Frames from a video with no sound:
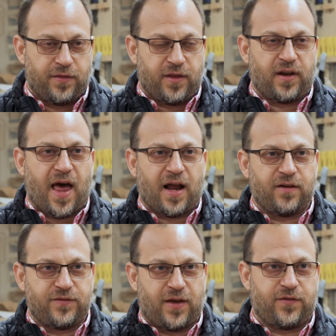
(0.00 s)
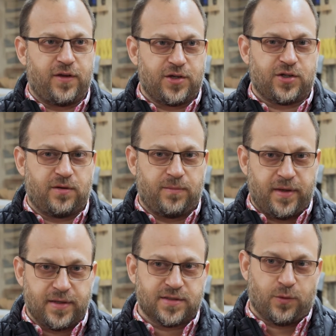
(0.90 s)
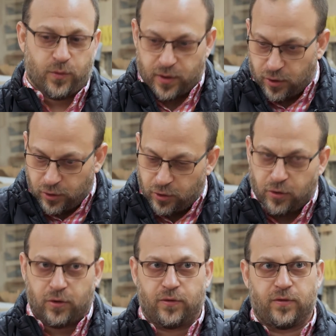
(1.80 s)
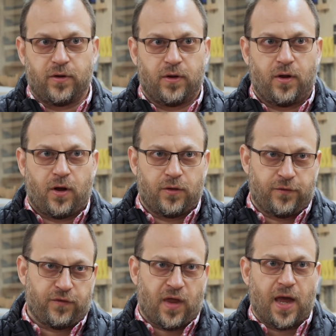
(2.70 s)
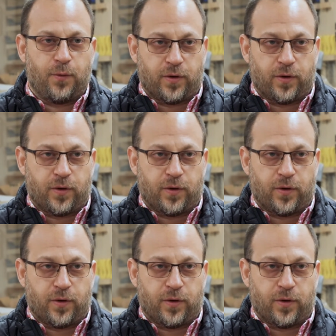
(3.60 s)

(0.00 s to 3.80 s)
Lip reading: The lack of definition means that we're going to learn on the fly.